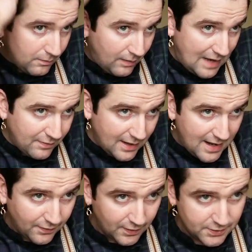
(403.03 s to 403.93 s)
why I have the
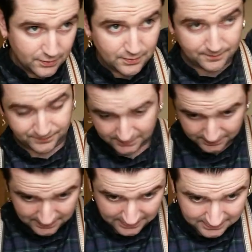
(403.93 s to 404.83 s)
length I do,
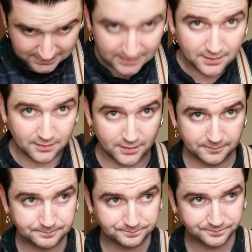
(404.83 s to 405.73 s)
because now you can see that
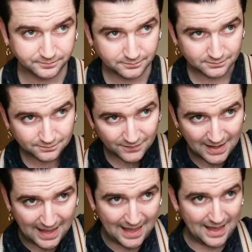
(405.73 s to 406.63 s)
the
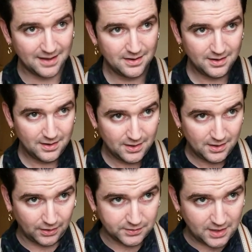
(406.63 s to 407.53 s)
hair
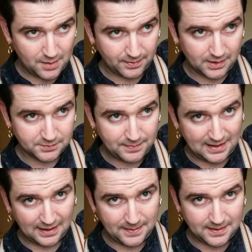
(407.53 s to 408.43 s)
goes up and comes
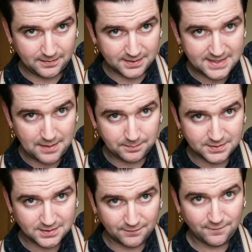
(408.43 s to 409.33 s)
back and then the
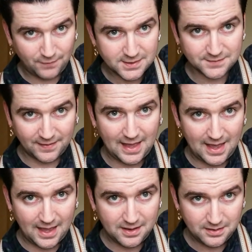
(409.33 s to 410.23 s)
tips of the front of the
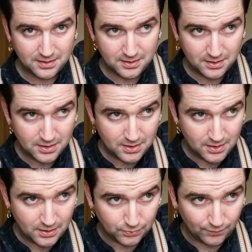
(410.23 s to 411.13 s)
hair
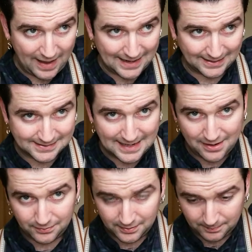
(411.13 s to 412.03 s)
sort of anchor
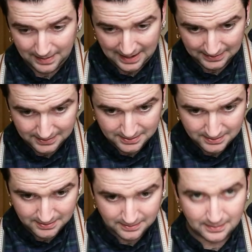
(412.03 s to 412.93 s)
down at the back
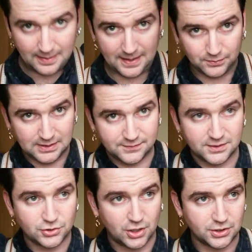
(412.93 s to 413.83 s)
and that's what gives
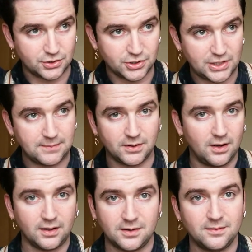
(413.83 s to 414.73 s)
it structure and shape. So
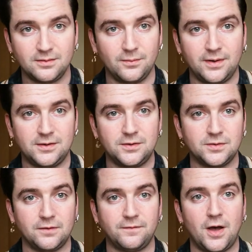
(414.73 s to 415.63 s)
like when you're
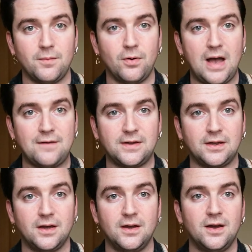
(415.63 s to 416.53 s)
using a firm or
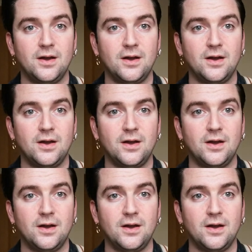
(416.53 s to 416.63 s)
heavy